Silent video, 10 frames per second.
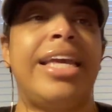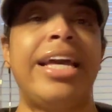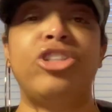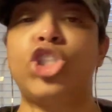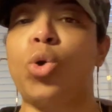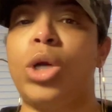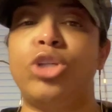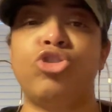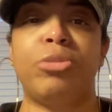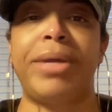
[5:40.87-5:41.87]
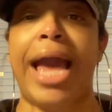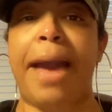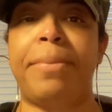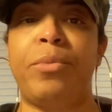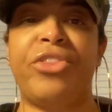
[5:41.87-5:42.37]
yeah, sure, you should be
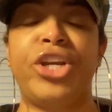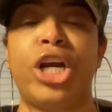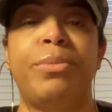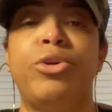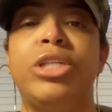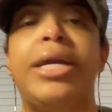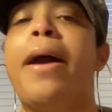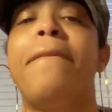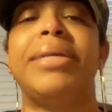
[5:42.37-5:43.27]
happy within your community.